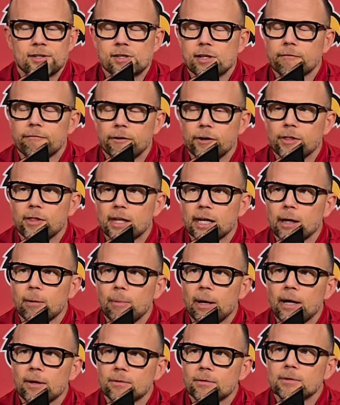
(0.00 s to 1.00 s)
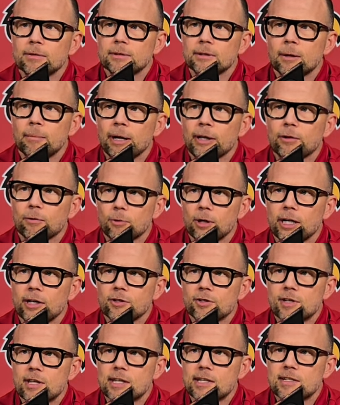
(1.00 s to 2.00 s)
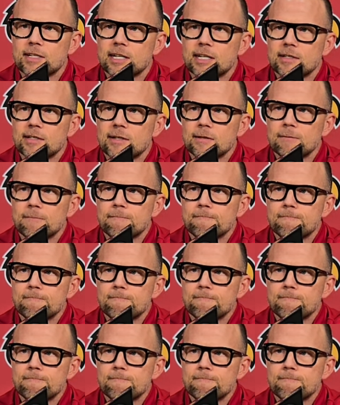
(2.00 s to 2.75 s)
the fun thing about the rigors of the season.